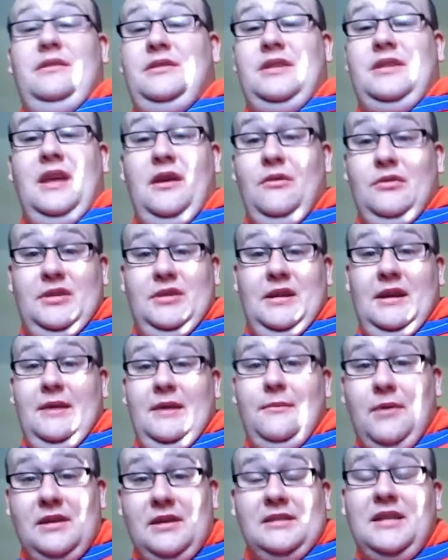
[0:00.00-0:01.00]
Dude, it
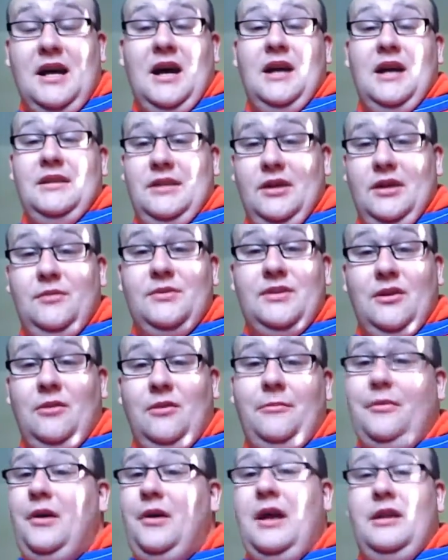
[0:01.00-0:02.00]
was not a
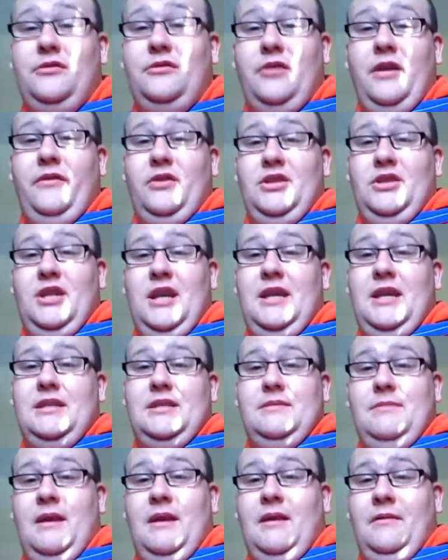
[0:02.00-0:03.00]
tombstone pile driver.
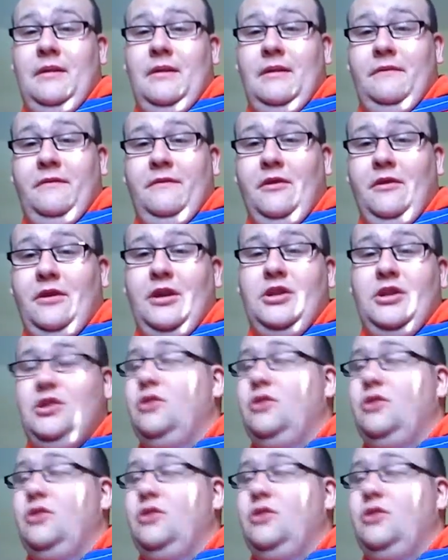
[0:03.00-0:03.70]
Jesus Mary and fucking